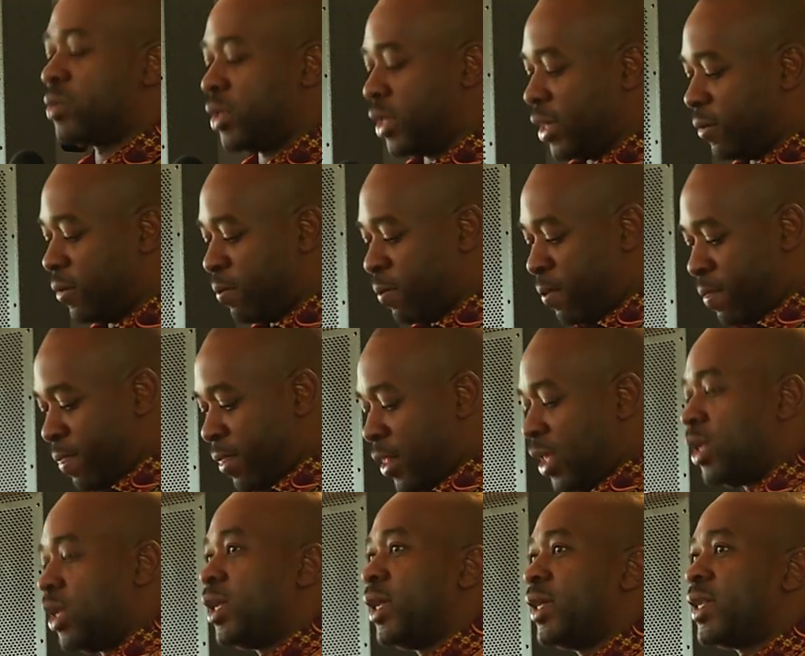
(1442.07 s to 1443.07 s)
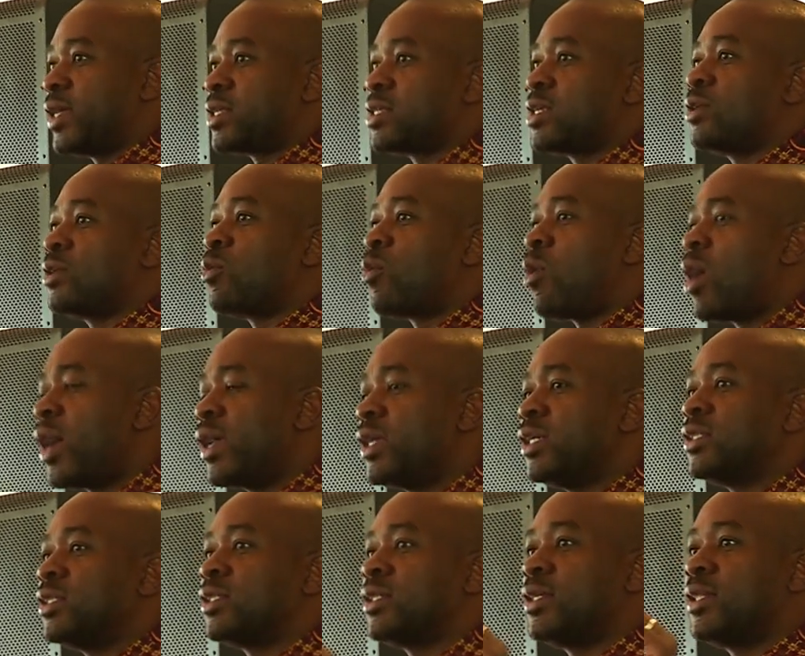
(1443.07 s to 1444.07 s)
here, and I said, why
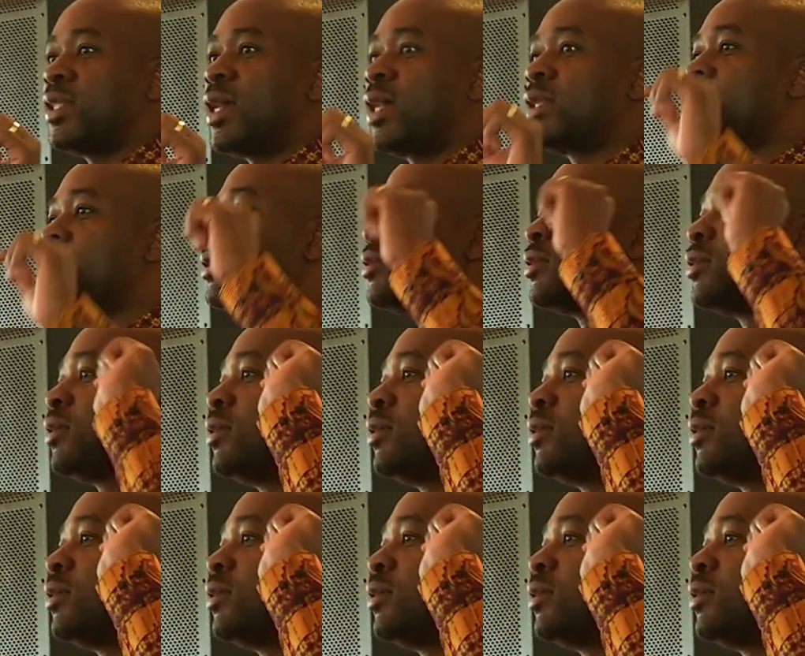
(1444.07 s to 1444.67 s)
is it that